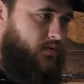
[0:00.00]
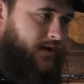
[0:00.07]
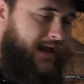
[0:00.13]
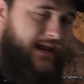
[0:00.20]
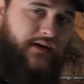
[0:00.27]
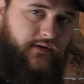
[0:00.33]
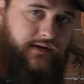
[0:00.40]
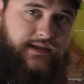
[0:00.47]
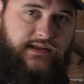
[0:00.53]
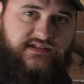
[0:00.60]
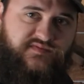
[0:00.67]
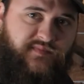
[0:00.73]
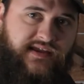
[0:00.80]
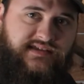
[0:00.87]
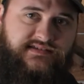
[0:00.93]
arrogance
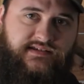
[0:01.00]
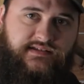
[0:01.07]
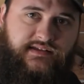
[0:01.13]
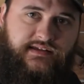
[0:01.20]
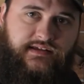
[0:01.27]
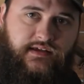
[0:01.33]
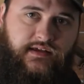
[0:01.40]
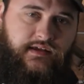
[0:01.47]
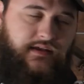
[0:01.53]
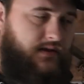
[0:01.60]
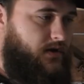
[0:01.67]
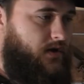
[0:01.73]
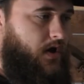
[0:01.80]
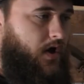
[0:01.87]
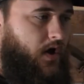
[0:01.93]
basically
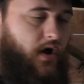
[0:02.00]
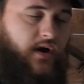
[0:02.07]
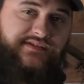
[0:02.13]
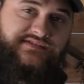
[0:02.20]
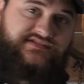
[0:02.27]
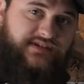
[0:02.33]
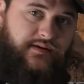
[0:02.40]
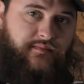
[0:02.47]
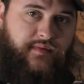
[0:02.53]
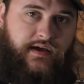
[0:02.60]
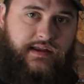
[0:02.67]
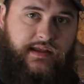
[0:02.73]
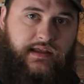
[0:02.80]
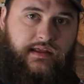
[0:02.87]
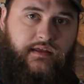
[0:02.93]
on
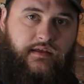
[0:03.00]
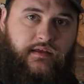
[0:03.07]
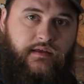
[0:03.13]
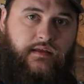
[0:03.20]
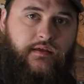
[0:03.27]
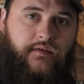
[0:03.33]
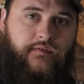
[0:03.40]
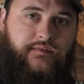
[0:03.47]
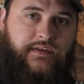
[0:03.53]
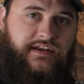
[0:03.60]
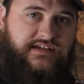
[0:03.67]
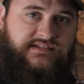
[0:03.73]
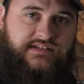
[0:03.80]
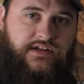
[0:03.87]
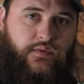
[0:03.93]
somebody that
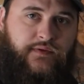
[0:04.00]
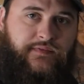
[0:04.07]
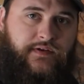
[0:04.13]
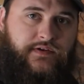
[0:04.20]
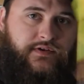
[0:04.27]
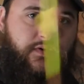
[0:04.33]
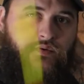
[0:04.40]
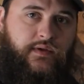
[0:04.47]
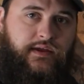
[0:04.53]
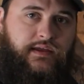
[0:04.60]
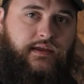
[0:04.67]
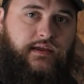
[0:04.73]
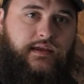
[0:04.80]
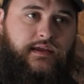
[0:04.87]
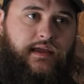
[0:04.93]
doesn't know what they're doing,
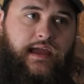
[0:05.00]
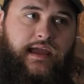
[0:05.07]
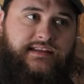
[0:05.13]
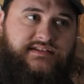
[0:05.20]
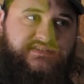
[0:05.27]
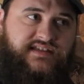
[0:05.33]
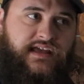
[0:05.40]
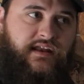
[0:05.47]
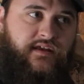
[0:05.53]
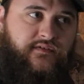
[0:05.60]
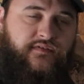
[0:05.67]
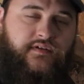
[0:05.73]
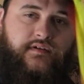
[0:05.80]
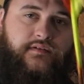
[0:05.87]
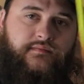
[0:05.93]
instead of
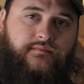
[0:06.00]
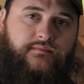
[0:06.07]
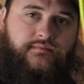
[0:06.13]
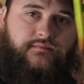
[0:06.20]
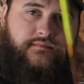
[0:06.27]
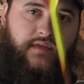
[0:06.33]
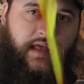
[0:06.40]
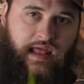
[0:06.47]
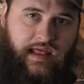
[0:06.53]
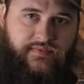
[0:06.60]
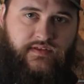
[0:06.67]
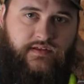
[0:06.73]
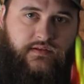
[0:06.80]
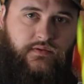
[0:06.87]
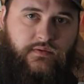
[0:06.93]

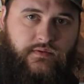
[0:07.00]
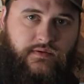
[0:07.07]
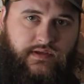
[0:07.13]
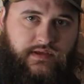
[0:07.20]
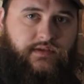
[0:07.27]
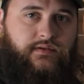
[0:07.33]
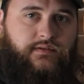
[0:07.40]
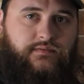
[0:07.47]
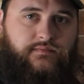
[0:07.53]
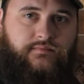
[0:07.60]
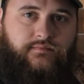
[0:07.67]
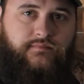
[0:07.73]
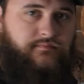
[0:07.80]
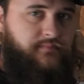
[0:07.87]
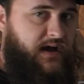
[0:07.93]
ethical kill
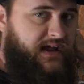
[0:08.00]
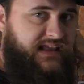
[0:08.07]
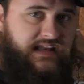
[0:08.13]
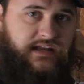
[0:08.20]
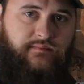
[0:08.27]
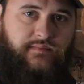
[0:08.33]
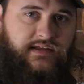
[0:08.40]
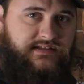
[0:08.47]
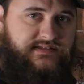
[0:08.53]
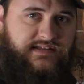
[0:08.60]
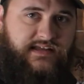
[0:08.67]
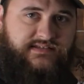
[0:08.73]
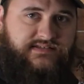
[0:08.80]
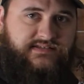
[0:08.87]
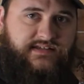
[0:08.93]
by any means
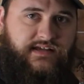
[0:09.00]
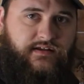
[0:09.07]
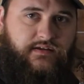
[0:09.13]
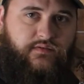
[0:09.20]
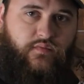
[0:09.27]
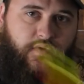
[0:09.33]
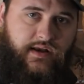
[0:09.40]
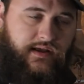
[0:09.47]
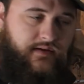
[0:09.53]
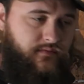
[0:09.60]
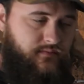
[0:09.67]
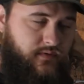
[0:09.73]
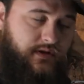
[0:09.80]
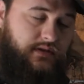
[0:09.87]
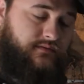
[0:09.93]
necessary. Whatever,
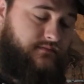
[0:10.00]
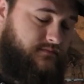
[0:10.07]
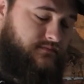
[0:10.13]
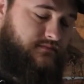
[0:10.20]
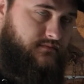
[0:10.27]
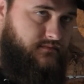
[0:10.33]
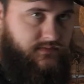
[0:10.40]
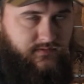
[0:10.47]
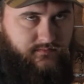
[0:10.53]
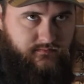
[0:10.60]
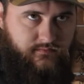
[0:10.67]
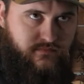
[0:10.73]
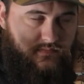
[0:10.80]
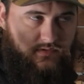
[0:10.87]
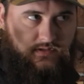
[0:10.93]
well,
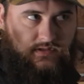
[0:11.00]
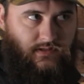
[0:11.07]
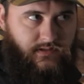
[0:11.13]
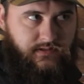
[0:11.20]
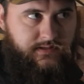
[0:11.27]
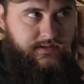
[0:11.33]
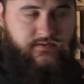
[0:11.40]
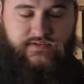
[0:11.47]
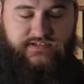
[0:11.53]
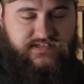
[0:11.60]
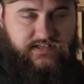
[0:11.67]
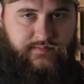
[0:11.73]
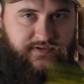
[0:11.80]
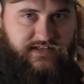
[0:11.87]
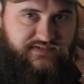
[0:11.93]
legal
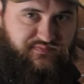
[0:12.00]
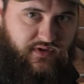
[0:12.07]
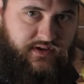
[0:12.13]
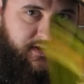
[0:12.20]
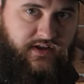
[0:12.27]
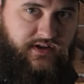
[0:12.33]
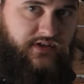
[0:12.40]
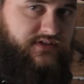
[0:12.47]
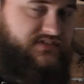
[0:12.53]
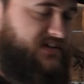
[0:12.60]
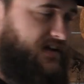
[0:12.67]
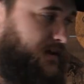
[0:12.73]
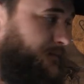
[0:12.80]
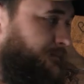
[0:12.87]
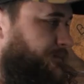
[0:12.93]
disclaimer, that's probably not a good saying.